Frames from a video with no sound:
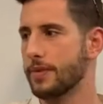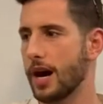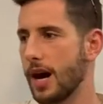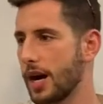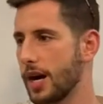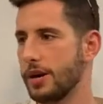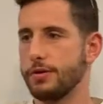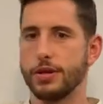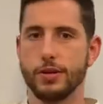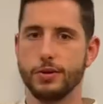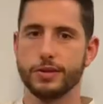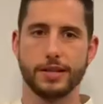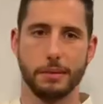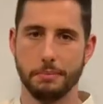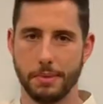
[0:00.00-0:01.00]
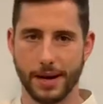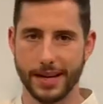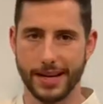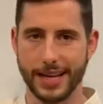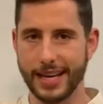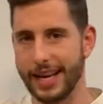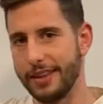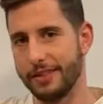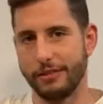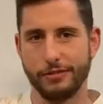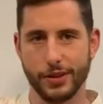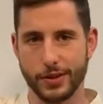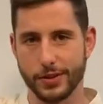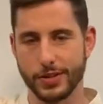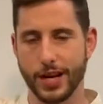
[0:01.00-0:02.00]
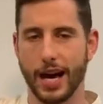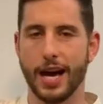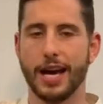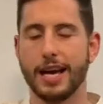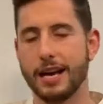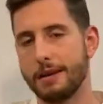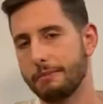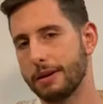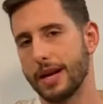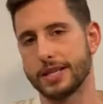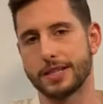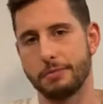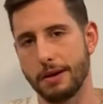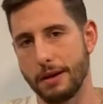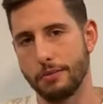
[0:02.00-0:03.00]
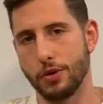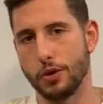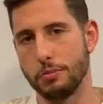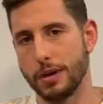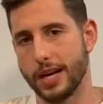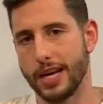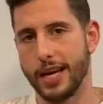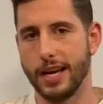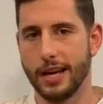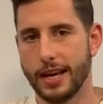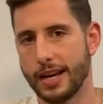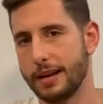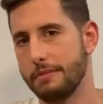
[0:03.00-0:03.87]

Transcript: I owe you some money in the future, plus a bit more money,